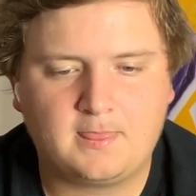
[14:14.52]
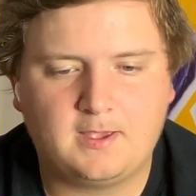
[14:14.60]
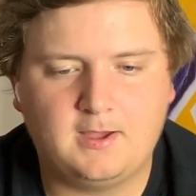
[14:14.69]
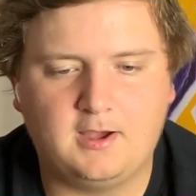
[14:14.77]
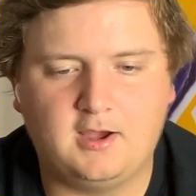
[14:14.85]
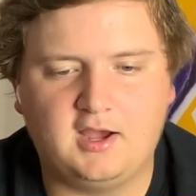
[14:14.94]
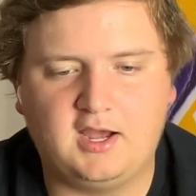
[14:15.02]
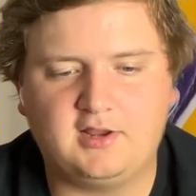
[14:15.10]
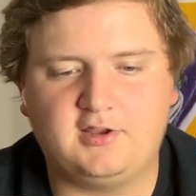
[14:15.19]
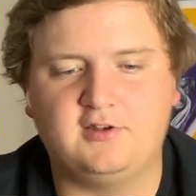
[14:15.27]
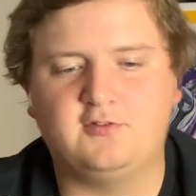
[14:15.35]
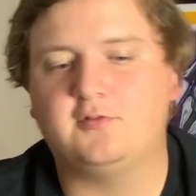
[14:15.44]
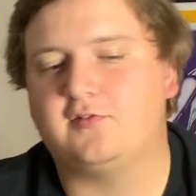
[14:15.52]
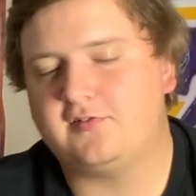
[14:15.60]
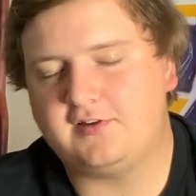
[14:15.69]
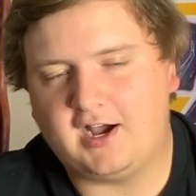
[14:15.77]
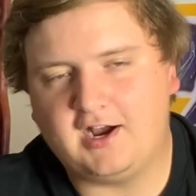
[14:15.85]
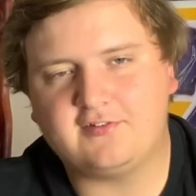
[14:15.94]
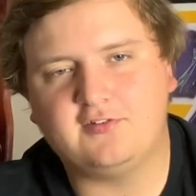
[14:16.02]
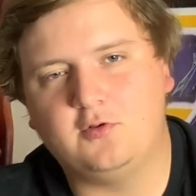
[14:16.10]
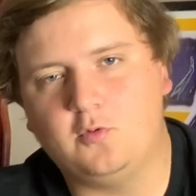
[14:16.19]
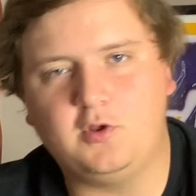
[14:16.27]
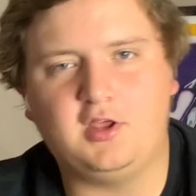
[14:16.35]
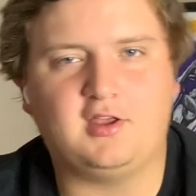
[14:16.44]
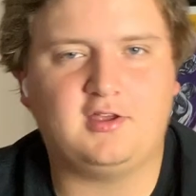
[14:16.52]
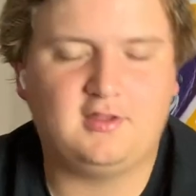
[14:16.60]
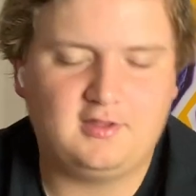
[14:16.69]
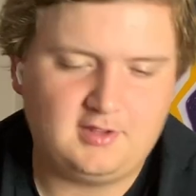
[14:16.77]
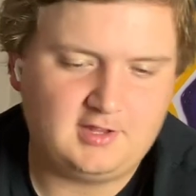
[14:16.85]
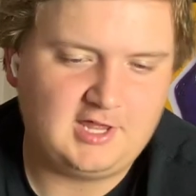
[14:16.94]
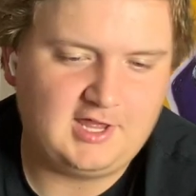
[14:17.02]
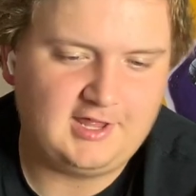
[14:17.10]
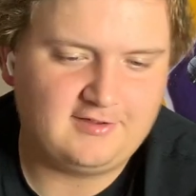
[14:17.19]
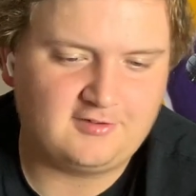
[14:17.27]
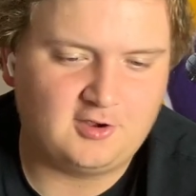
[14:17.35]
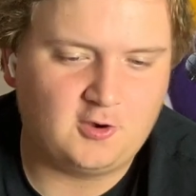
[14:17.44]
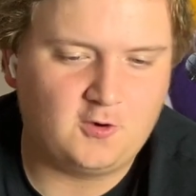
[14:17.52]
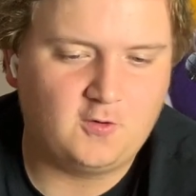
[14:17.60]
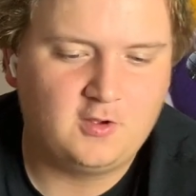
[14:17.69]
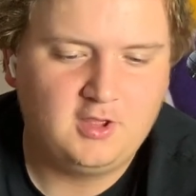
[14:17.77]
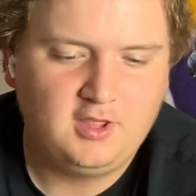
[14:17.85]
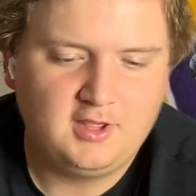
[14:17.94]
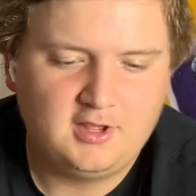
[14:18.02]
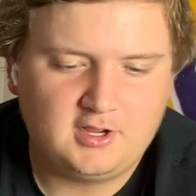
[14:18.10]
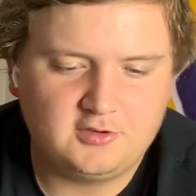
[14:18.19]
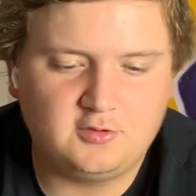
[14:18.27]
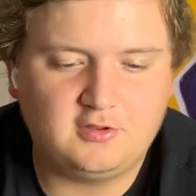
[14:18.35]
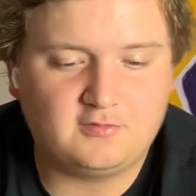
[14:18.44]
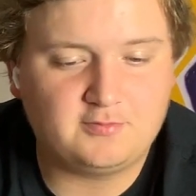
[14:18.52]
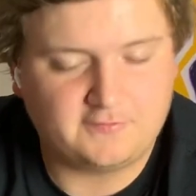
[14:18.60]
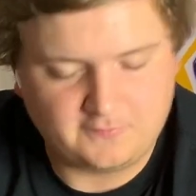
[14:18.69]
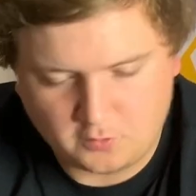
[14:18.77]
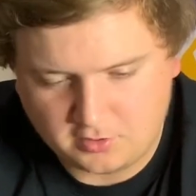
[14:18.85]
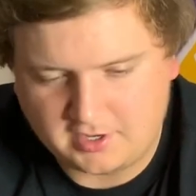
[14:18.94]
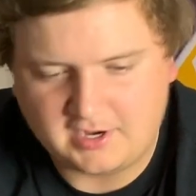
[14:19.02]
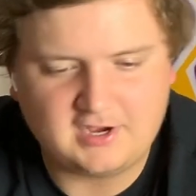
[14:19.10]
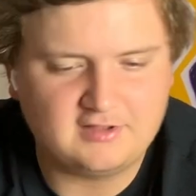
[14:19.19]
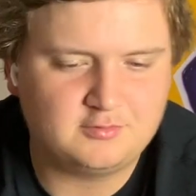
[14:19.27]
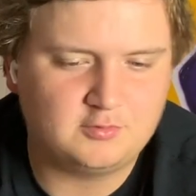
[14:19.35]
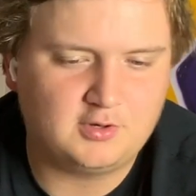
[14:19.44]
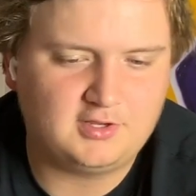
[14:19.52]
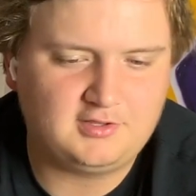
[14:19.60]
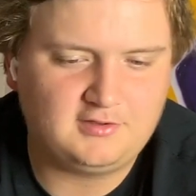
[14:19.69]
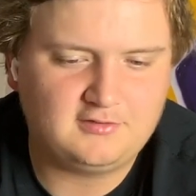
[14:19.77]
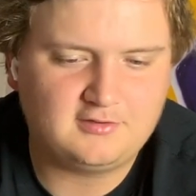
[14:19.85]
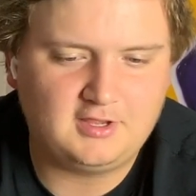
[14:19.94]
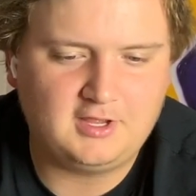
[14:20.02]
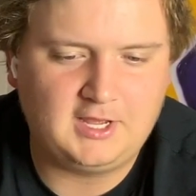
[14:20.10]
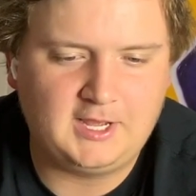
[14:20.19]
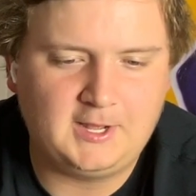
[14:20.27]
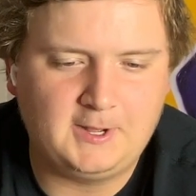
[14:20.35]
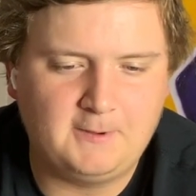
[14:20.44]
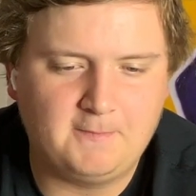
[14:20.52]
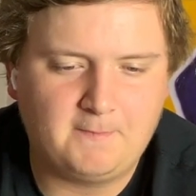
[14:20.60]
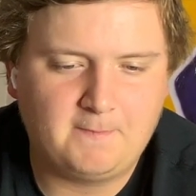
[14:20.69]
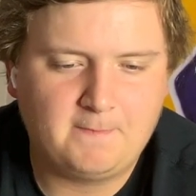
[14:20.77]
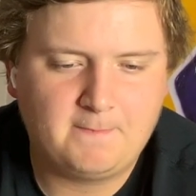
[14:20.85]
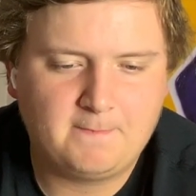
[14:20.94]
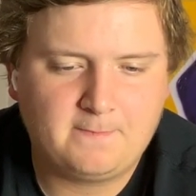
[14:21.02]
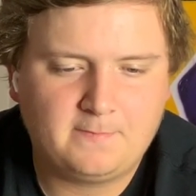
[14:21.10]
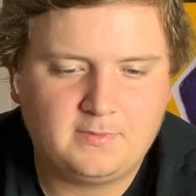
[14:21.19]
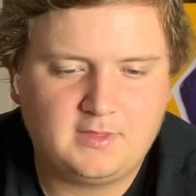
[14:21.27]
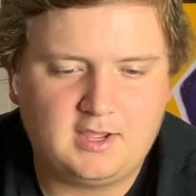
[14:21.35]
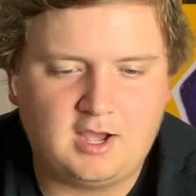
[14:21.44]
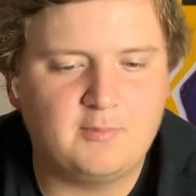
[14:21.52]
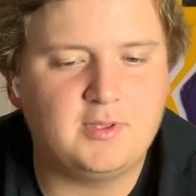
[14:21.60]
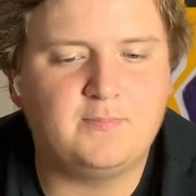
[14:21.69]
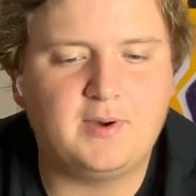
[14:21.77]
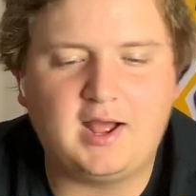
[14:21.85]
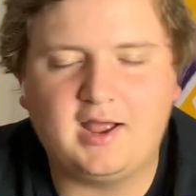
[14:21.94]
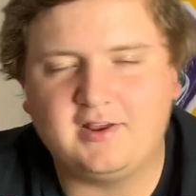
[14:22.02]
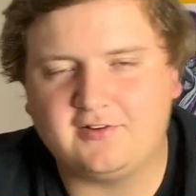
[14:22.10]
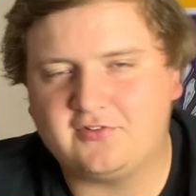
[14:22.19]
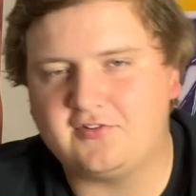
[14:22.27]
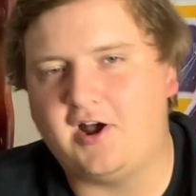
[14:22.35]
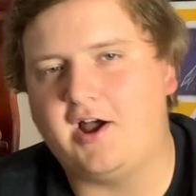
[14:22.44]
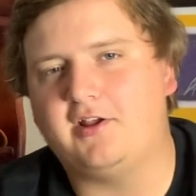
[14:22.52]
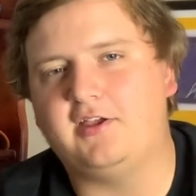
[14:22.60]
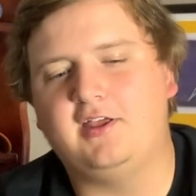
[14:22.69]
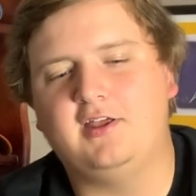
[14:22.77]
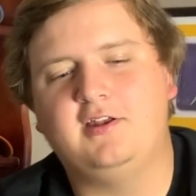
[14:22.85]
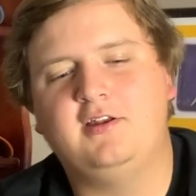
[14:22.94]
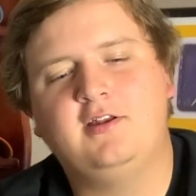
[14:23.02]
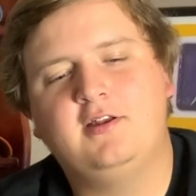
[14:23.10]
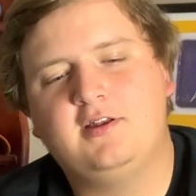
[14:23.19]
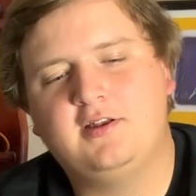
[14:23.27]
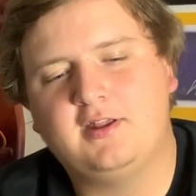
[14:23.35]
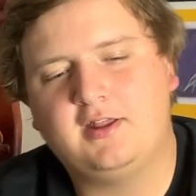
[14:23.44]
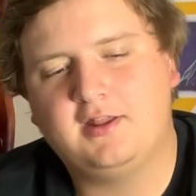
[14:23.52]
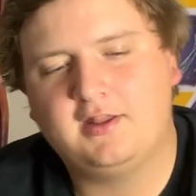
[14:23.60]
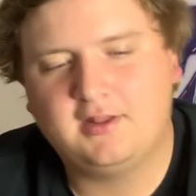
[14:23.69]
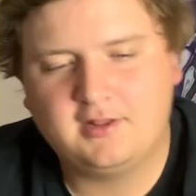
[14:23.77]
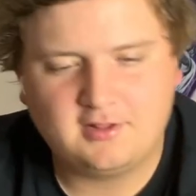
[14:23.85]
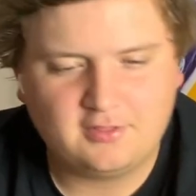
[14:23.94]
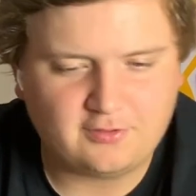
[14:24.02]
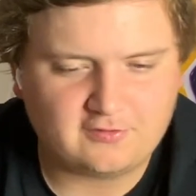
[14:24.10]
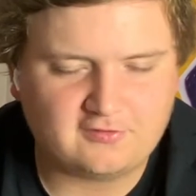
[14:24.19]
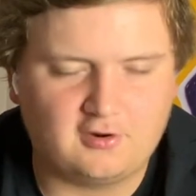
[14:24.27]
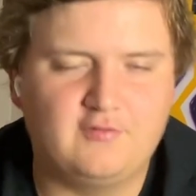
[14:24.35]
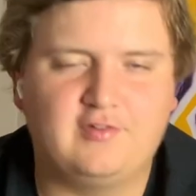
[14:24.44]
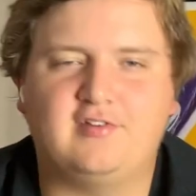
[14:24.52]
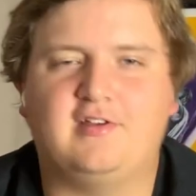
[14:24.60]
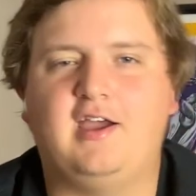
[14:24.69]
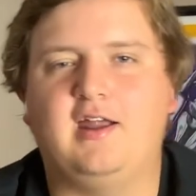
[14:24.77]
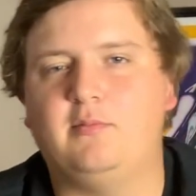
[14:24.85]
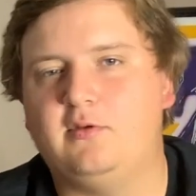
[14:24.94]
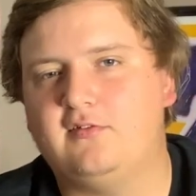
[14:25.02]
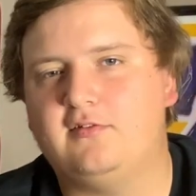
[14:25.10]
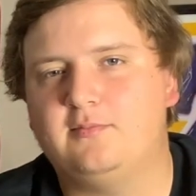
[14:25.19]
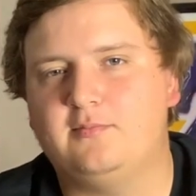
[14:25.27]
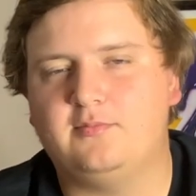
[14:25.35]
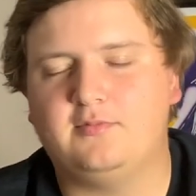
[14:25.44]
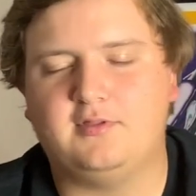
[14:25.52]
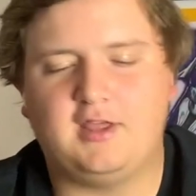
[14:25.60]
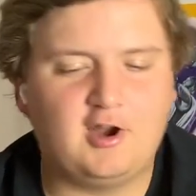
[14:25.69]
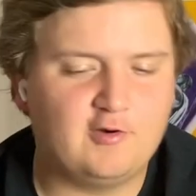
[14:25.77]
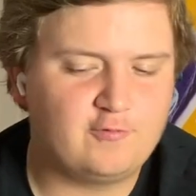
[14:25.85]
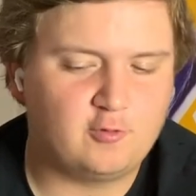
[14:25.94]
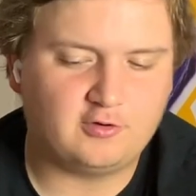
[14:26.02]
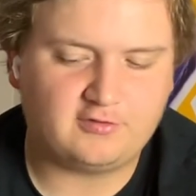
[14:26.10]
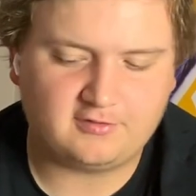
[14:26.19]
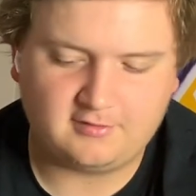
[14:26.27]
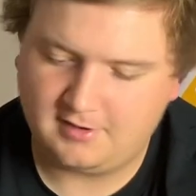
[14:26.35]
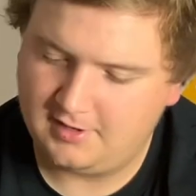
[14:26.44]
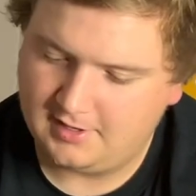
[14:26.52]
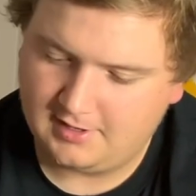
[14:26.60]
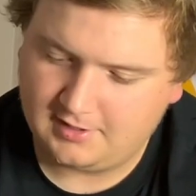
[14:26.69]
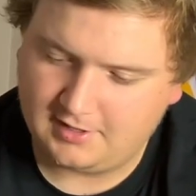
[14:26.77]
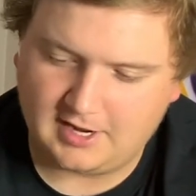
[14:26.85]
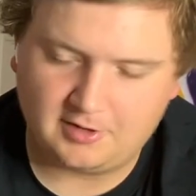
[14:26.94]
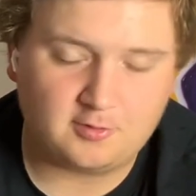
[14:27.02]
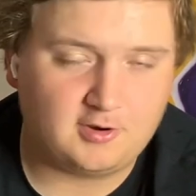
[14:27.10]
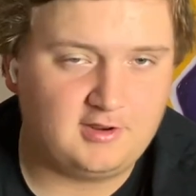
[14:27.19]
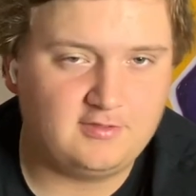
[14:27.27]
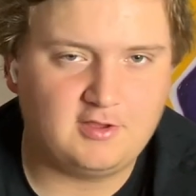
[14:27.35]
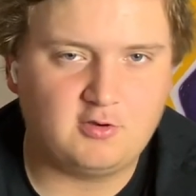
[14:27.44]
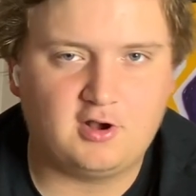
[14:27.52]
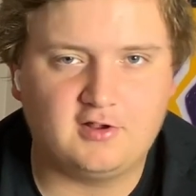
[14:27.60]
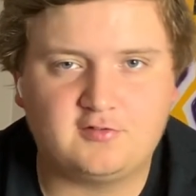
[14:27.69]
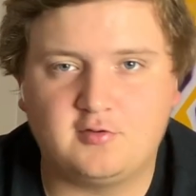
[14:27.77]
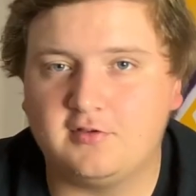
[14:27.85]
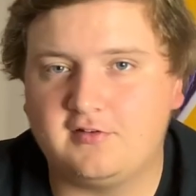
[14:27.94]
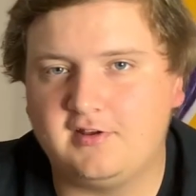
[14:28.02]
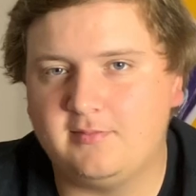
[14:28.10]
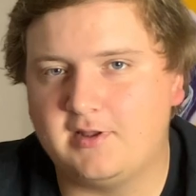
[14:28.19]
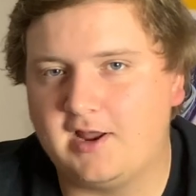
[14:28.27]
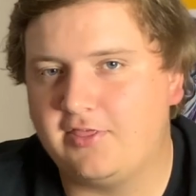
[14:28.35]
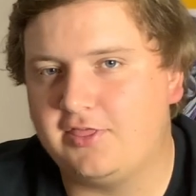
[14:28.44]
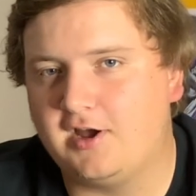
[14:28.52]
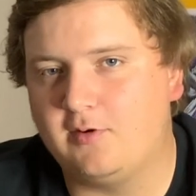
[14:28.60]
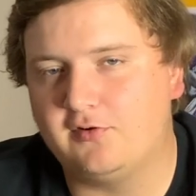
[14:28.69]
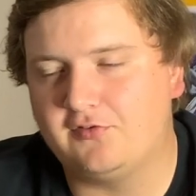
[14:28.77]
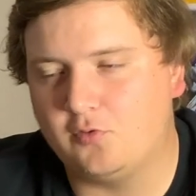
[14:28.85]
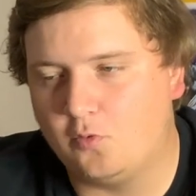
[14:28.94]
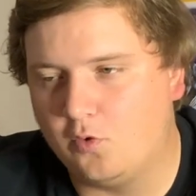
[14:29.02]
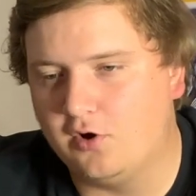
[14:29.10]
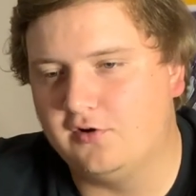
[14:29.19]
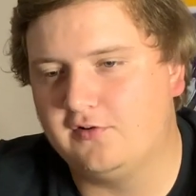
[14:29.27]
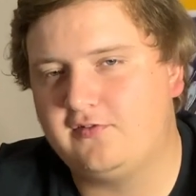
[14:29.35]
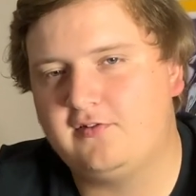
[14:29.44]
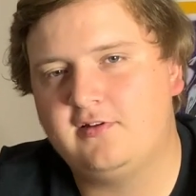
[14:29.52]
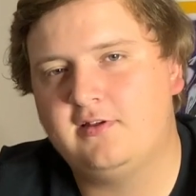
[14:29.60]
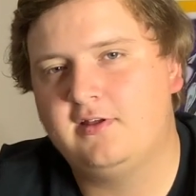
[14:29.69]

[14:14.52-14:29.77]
Getting to the stocks of the week. So I'll do these before the Heisman rankings. I'll be buying stock in the service academies. Air Force, not great. They lost to the team that I thought was the worst